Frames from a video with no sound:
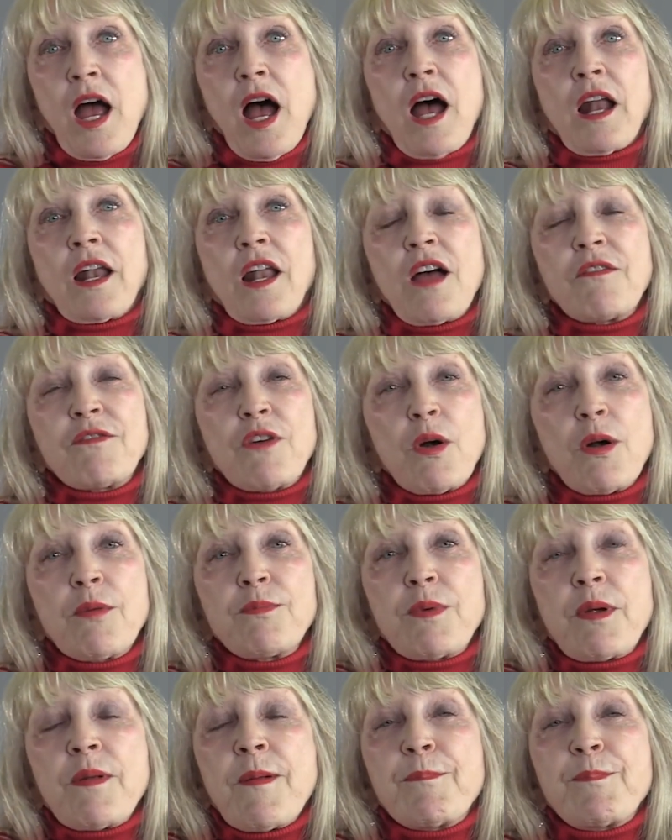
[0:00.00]
I love
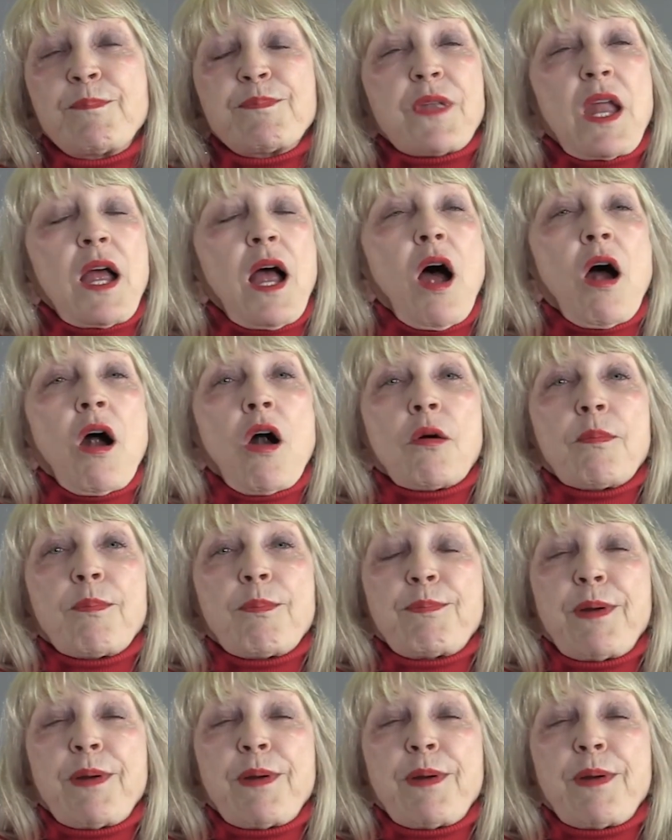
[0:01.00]
our